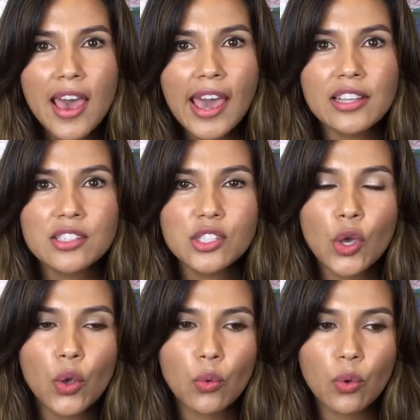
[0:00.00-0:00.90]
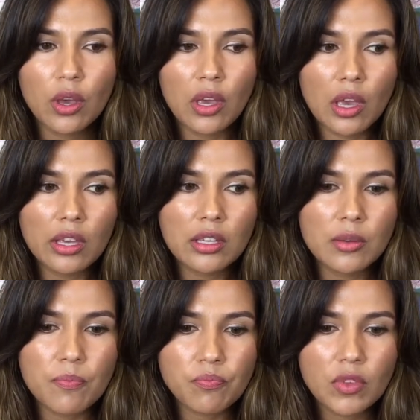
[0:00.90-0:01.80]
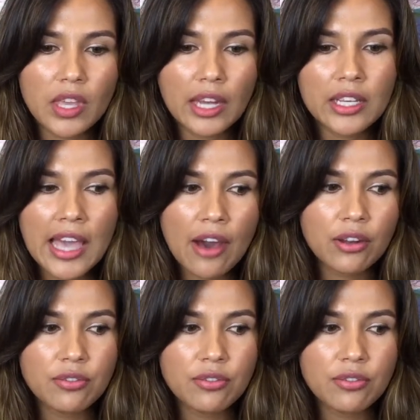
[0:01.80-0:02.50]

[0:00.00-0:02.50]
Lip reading: And so getting out